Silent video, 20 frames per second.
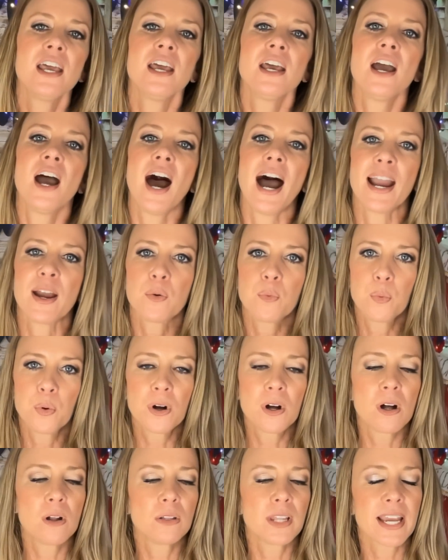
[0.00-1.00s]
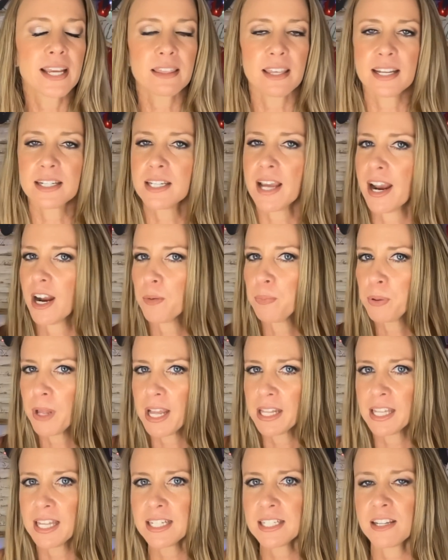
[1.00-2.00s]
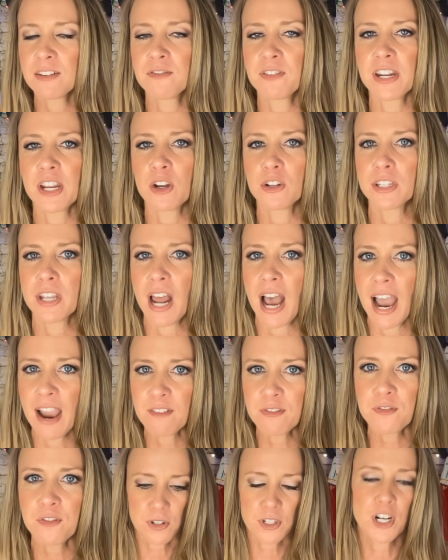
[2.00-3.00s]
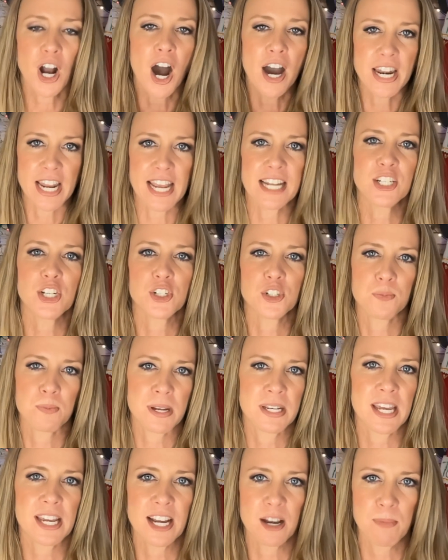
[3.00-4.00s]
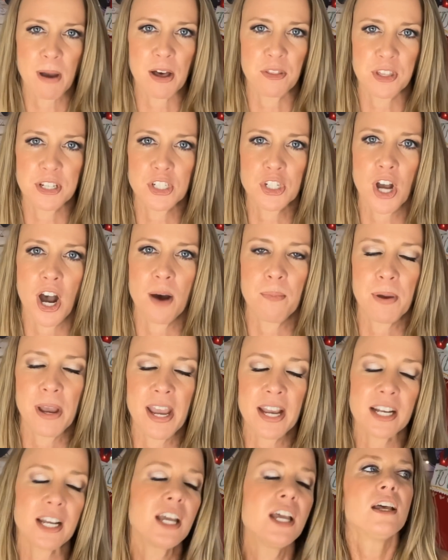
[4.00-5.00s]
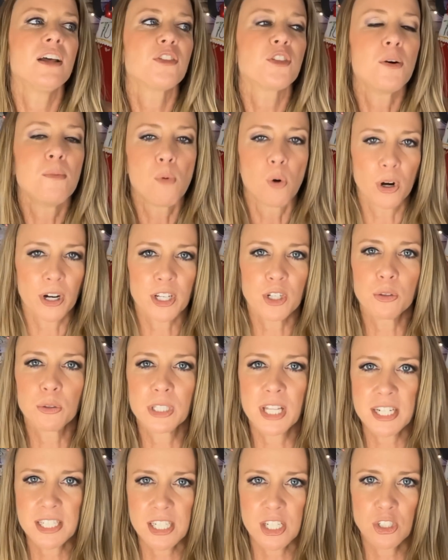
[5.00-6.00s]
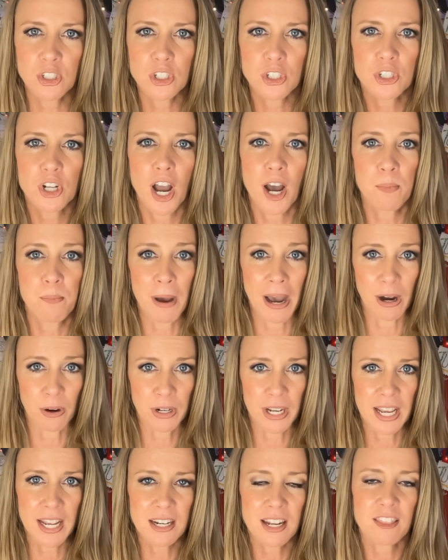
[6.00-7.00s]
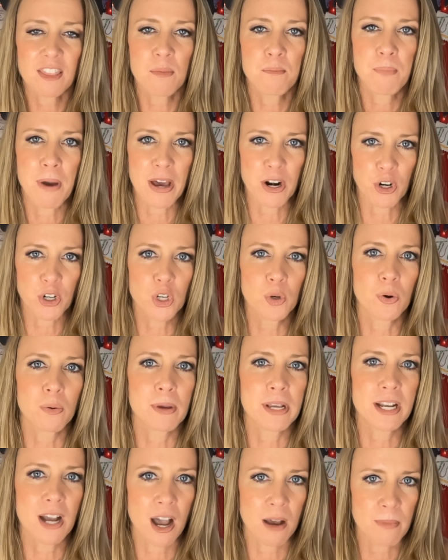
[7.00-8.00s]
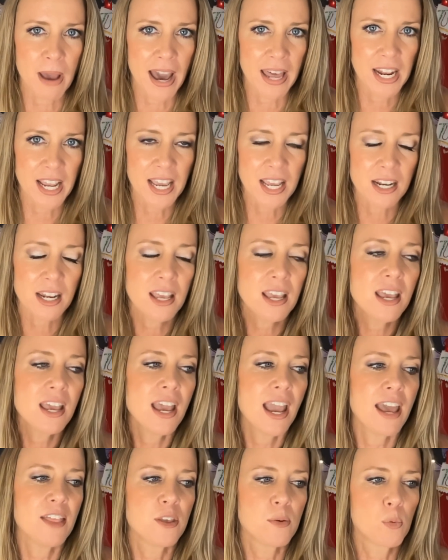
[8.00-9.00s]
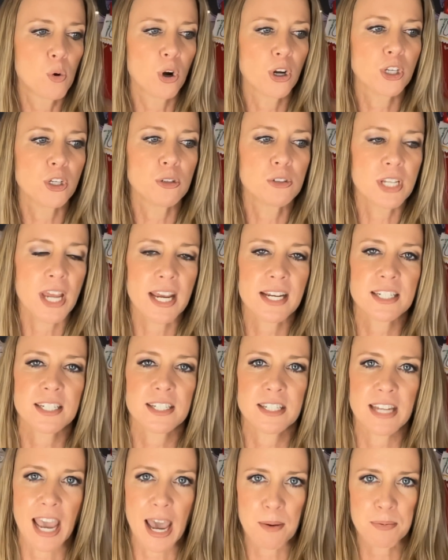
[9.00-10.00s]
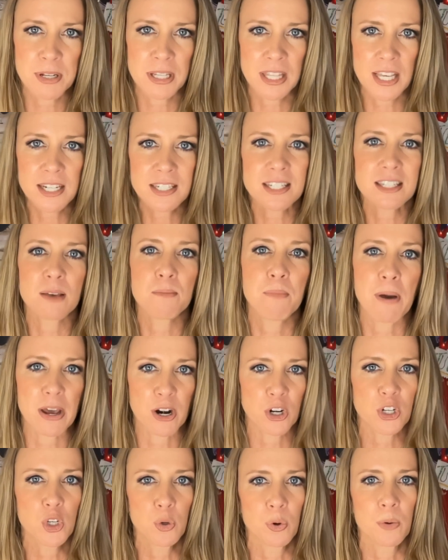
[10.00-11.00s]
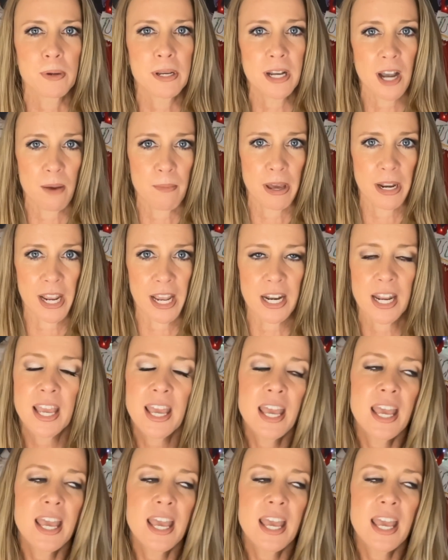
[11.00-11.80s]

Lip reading: I will link the entire playlist of videos that I've gone into speaking about this topic. The more you listen about it, the better you will become at it. And the more you take stabs at this, the better you will become at it.